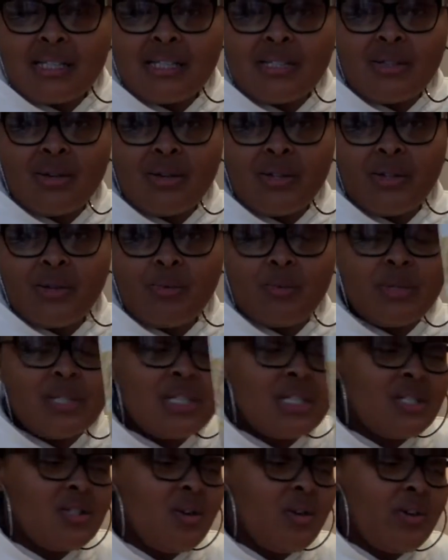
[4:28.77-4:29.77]
This is all your
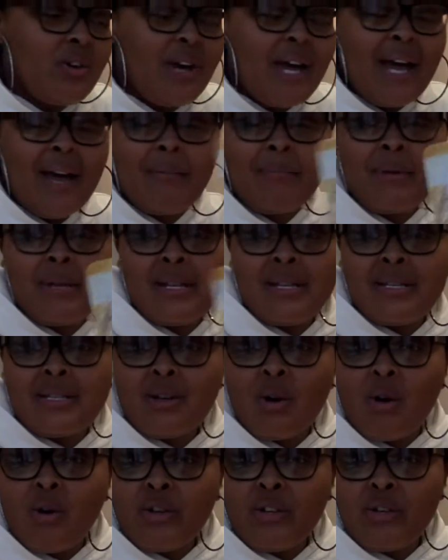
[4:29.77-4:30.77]
wishes, all your happiness,
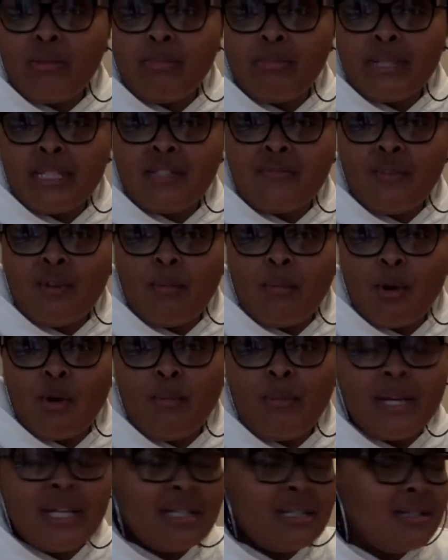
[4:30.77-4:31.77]
all your blissful
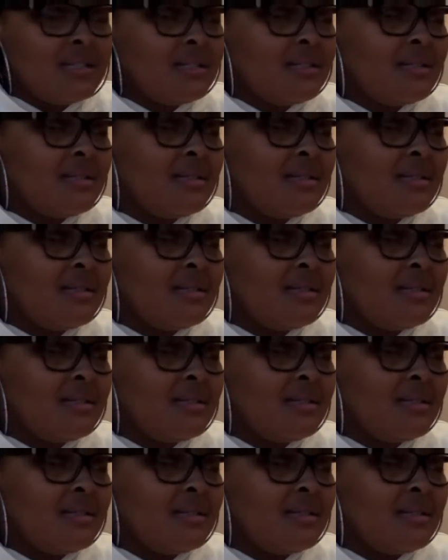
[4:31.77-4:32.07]
moments.